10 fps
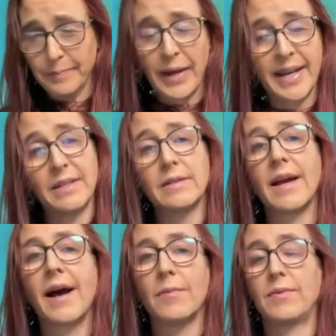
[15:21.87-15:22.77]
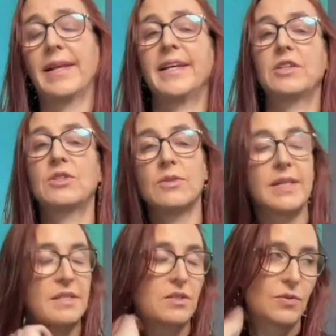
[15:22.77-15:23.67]
but I would like to,
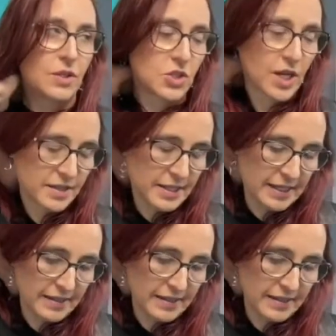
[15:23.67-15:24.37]
let's do the jazz thing.